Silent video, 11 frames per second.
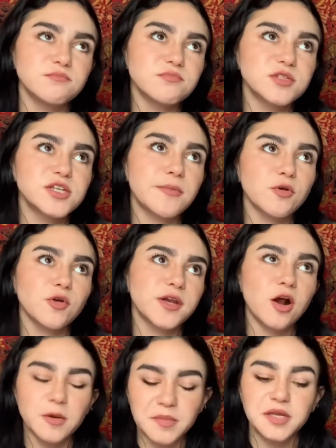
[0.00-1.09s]
general in
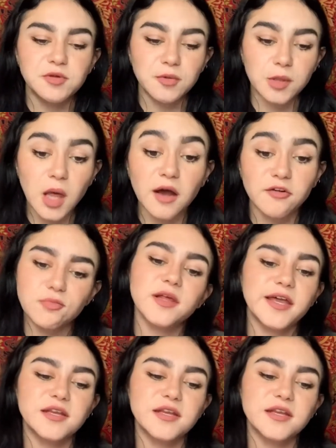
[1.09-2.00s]
harmony with a lot of planets.